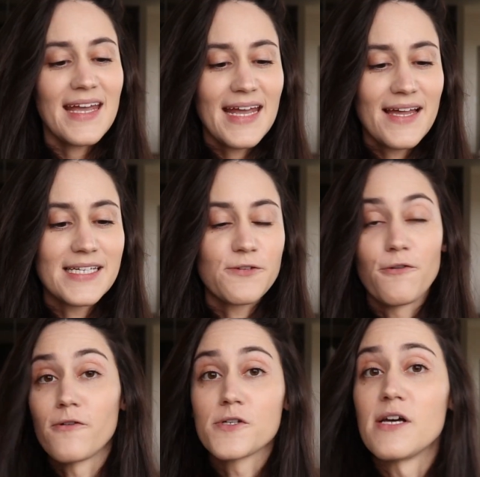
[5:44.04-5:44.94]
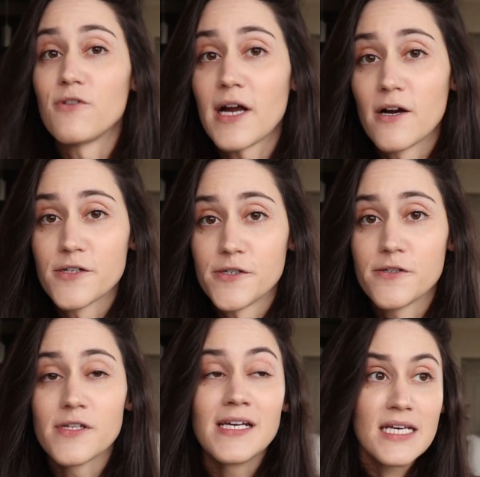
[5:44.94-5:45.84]
And it's for first level
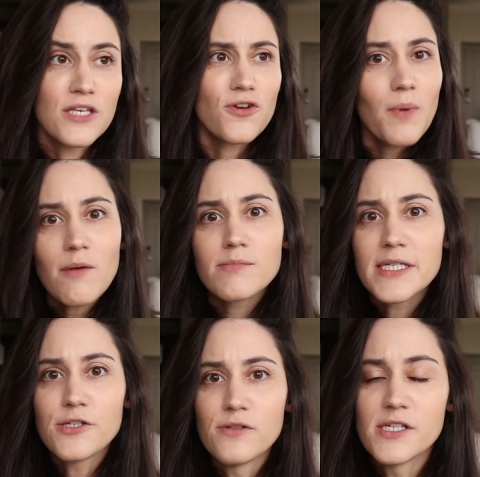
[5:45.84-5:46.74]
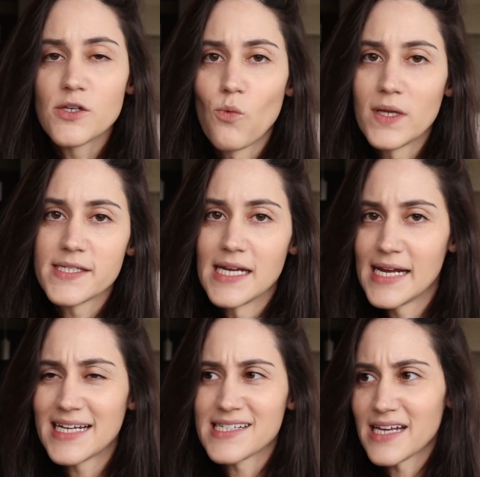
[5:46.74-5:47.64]
characters. You could probably do this in one
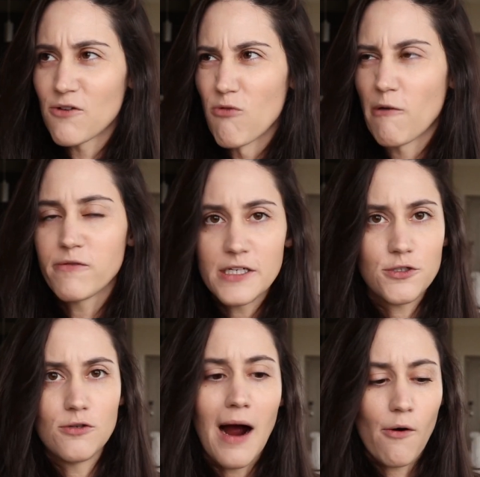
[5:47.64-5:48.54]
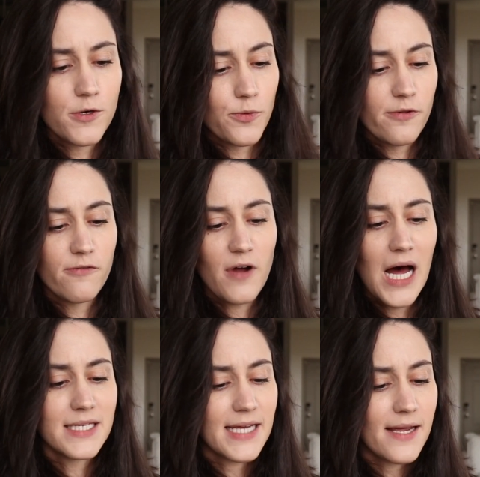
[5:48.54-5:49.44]
sitting. It's like roughly 2 hours worth of
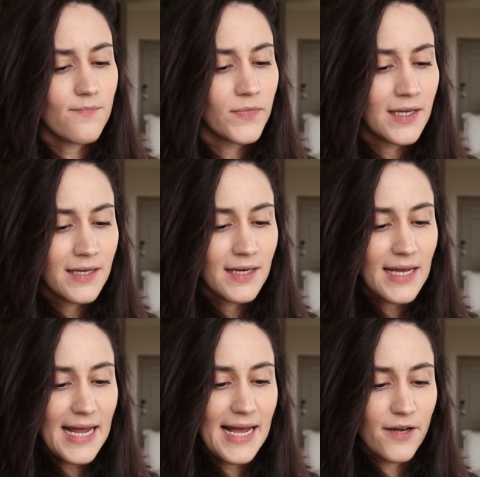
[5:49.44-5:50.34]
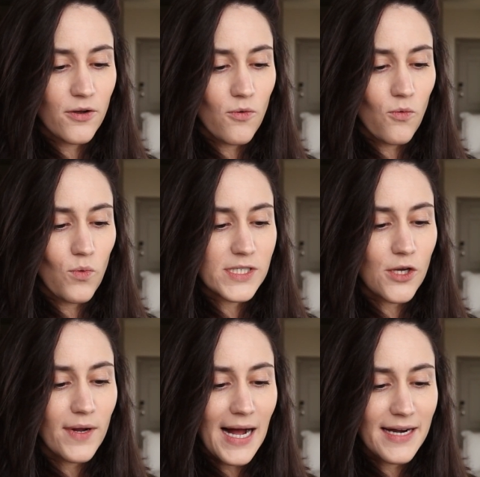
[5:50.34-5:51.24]
content. And what's
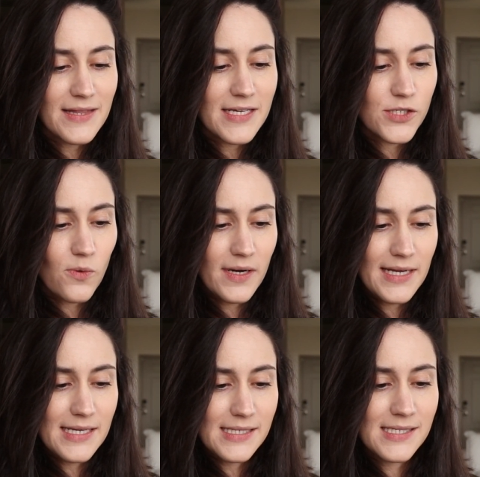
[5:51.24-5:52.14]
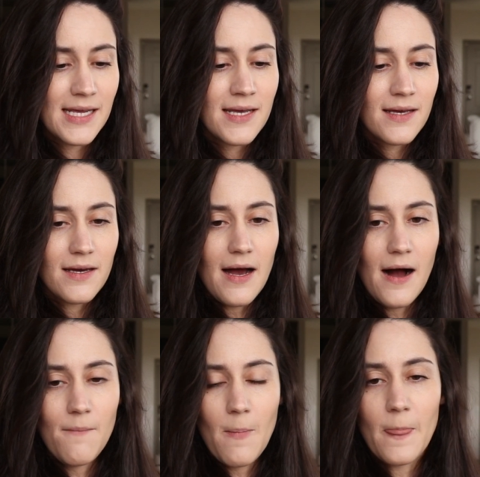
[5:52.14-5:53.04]
going on in this one is
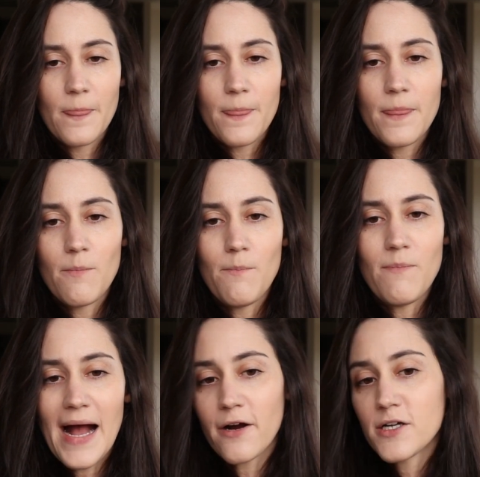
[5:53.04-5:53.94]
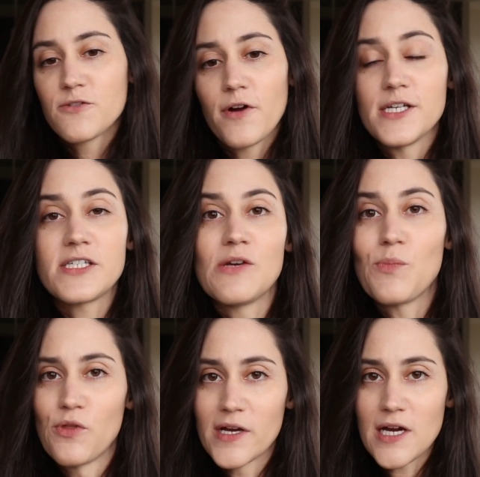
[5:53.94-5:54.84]
the background is very
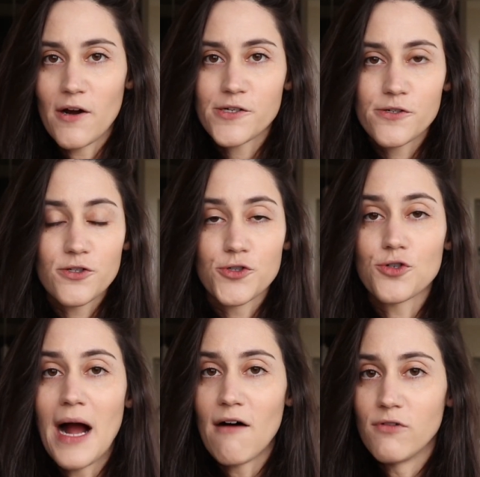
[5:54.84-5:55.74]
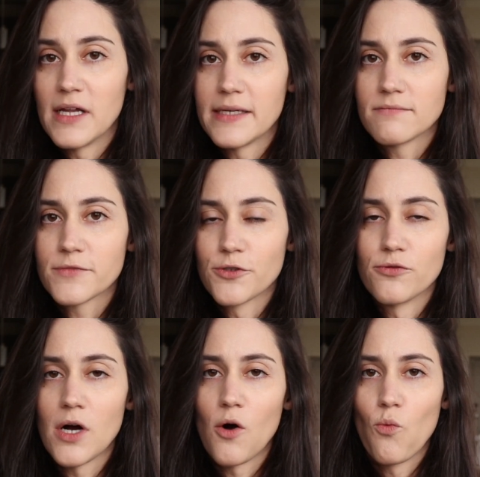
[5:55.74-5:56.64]
simple. The characters are traveling
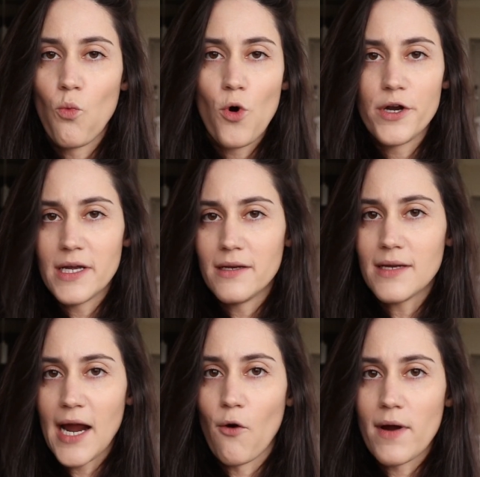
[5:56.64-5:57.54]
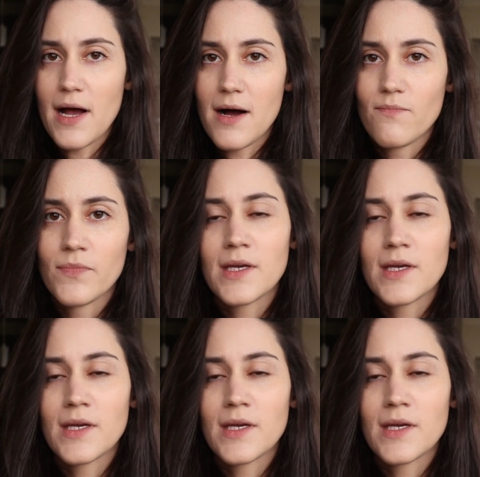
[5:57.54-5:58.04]
through a wooded area.